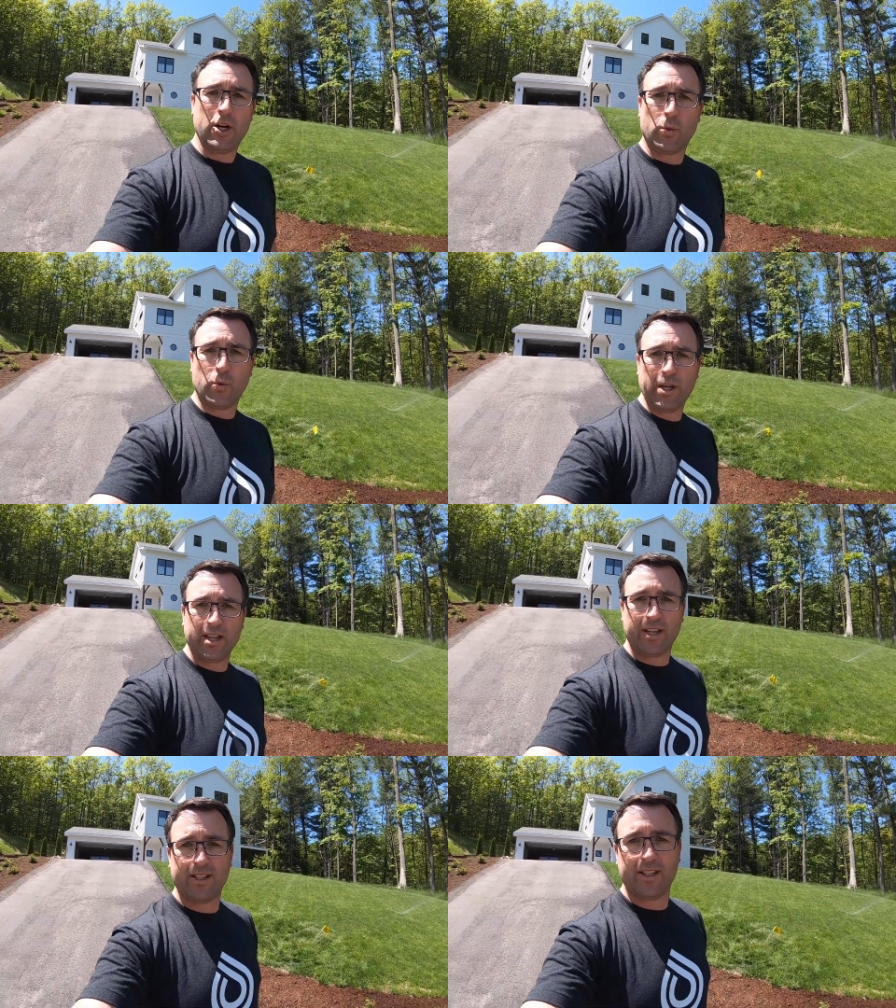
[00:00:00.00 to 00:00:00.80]

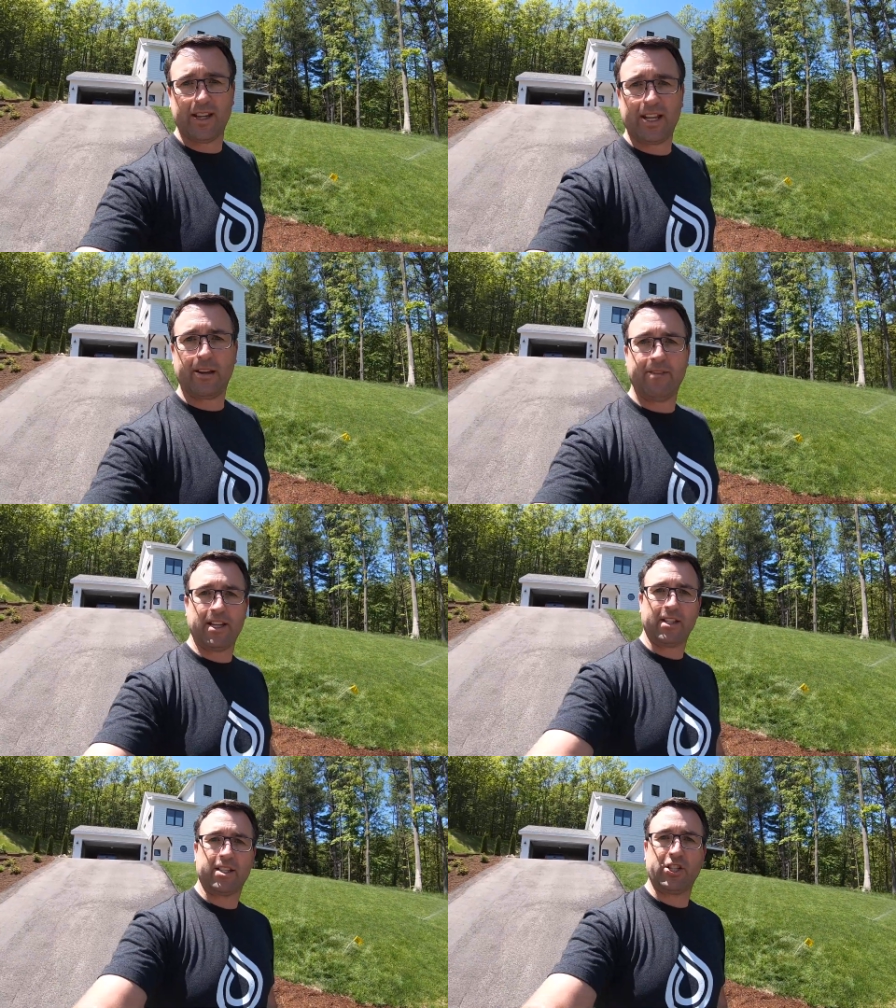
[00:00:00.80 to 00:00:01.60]
really easy and
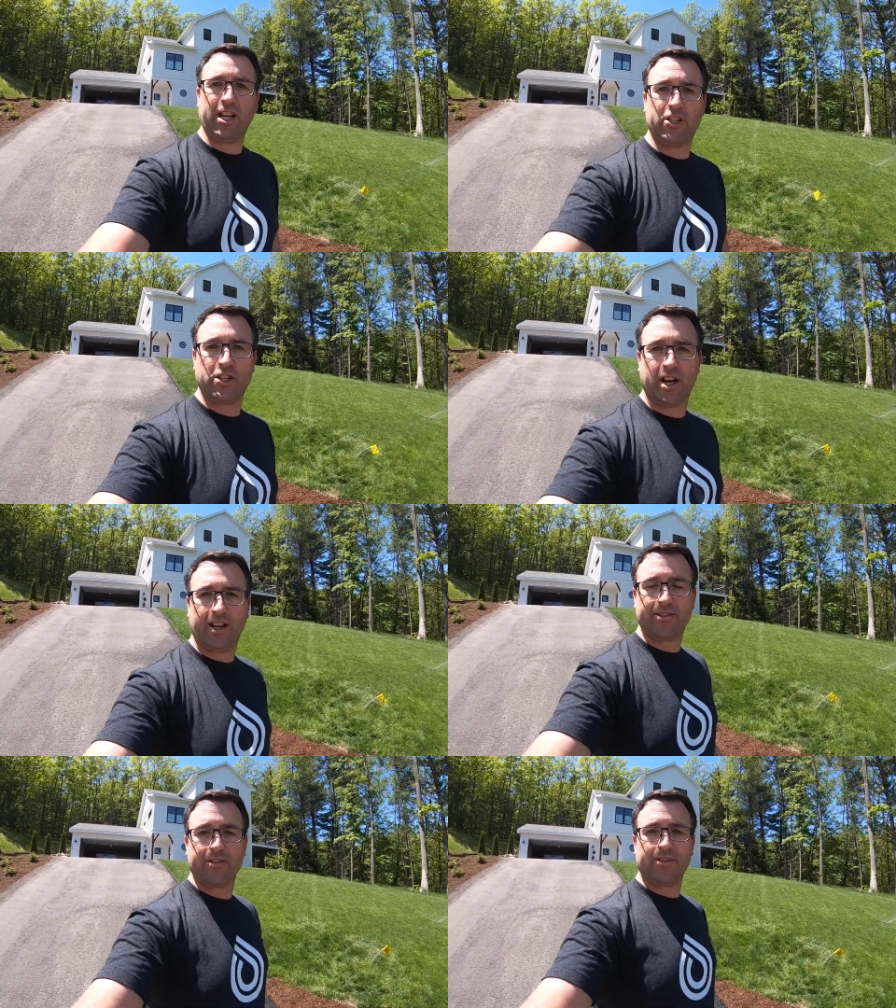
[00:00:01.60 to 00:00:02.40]
convenient to change your
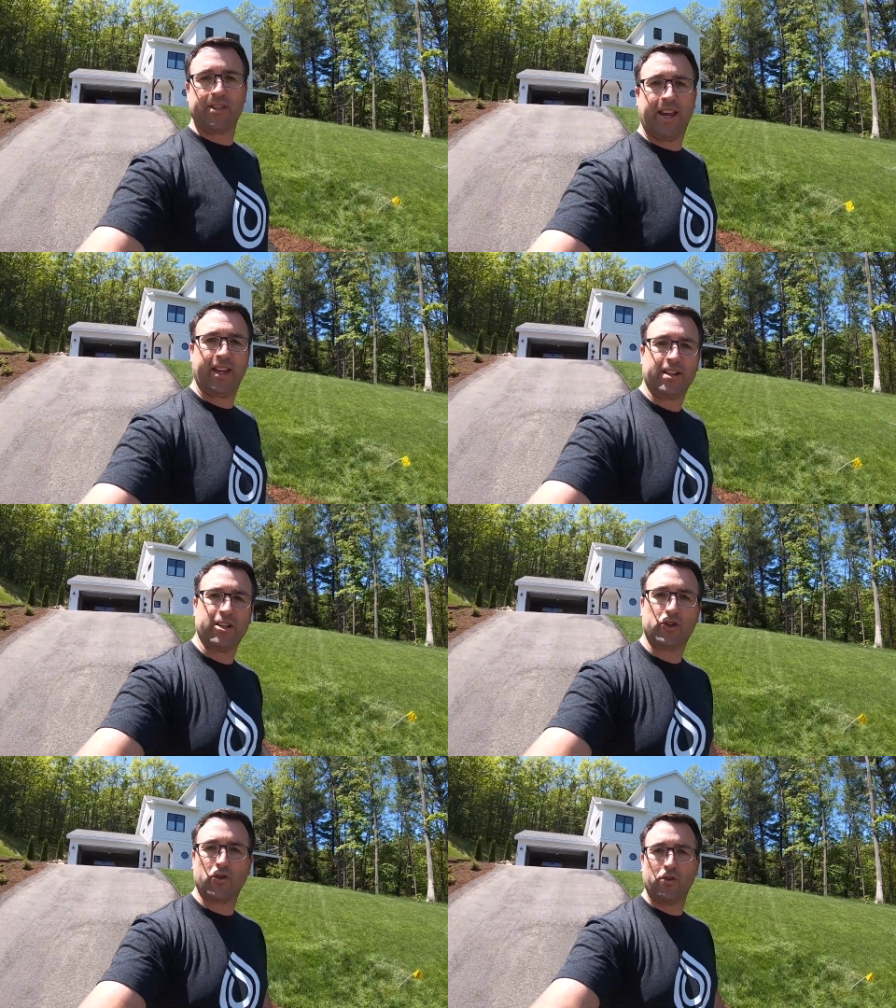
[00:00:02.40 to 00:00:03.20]
nozzles and
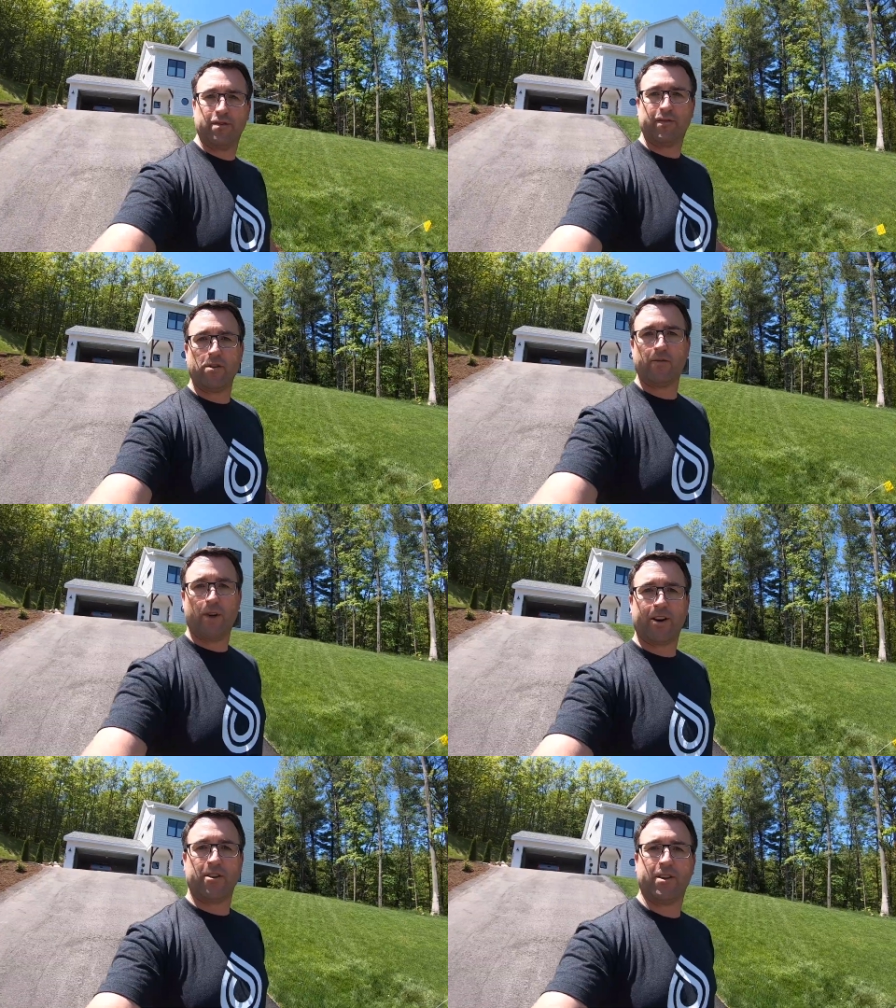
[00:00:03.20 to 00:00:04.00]
control the flow of
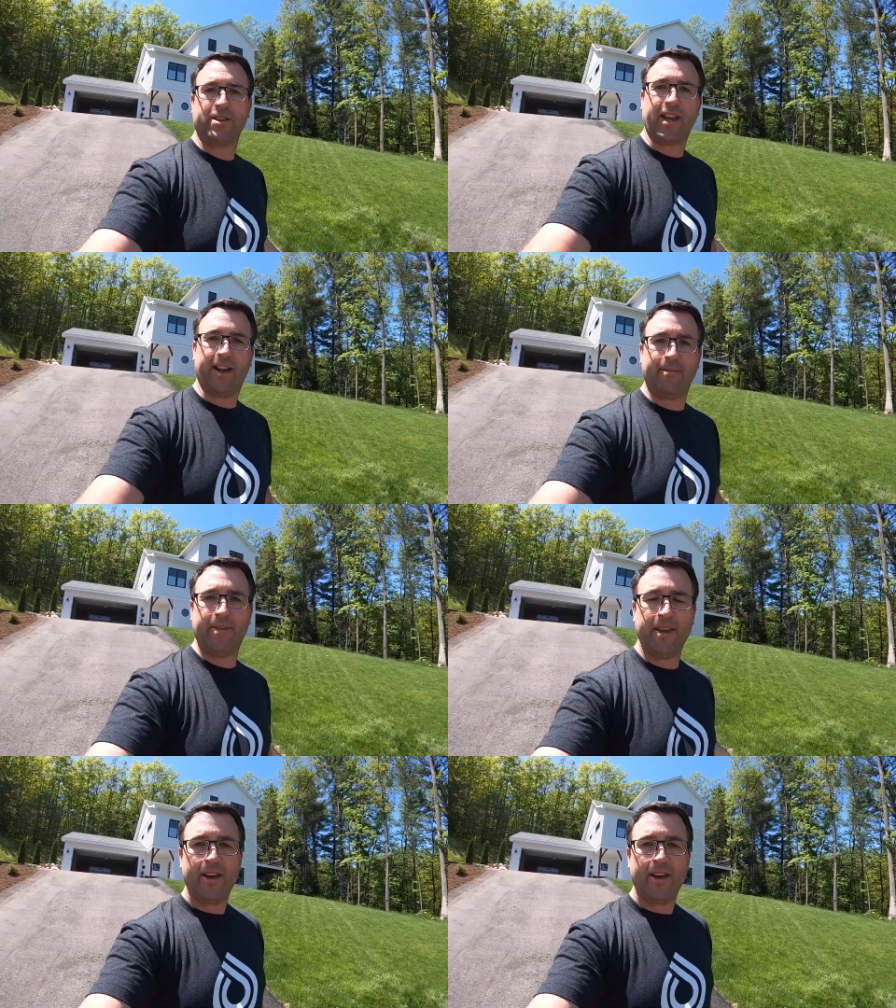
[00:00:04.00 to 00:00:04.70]
water all the time.